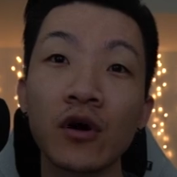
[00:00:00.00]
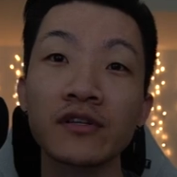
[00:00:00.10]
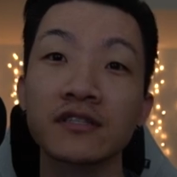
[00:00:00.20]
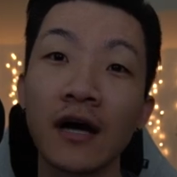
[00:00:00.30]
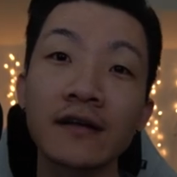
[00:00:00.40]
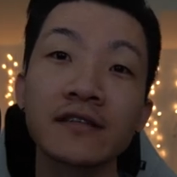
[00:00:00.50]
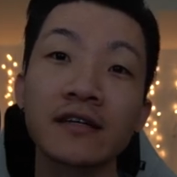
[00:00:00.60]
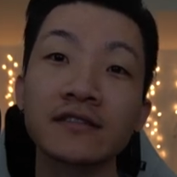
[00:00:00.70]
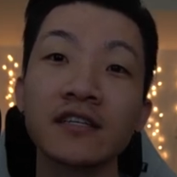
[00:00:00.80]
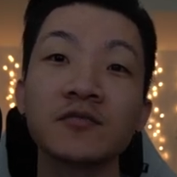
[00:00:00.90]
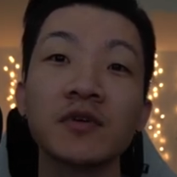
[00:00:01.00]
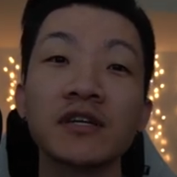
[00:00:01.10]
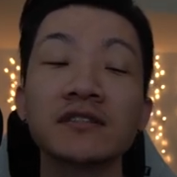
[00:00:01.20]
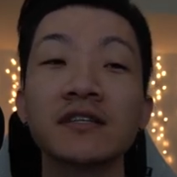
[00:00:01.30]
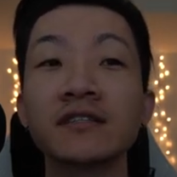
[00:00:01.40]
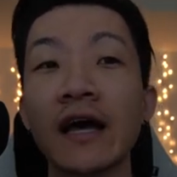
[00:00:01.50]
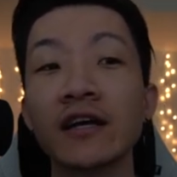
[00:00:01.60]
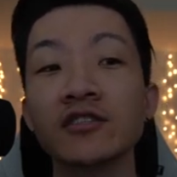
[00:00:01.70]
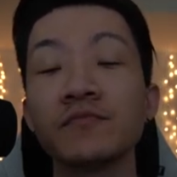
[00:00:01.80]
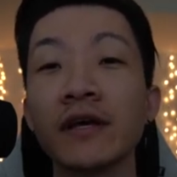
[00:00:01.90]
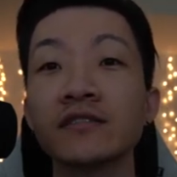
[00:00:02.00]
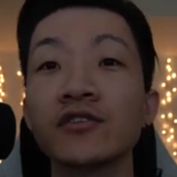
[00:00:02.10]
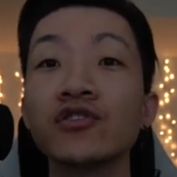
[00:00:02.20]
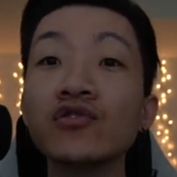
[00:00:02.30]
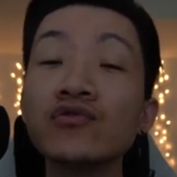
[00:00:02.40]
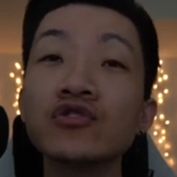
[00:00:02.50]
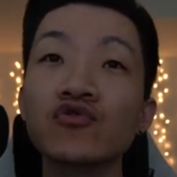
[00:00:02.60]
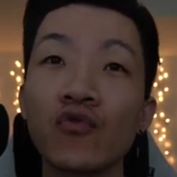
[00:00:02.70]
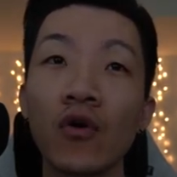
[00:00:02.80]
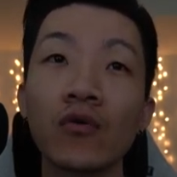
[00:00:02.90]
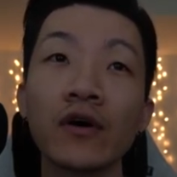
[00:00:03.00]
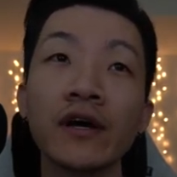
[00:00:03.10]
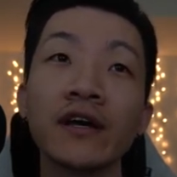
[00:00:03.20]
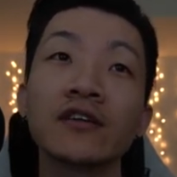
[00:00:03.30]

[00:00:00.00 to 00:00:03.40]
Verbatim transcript: you all this context is because this actually makes a huge role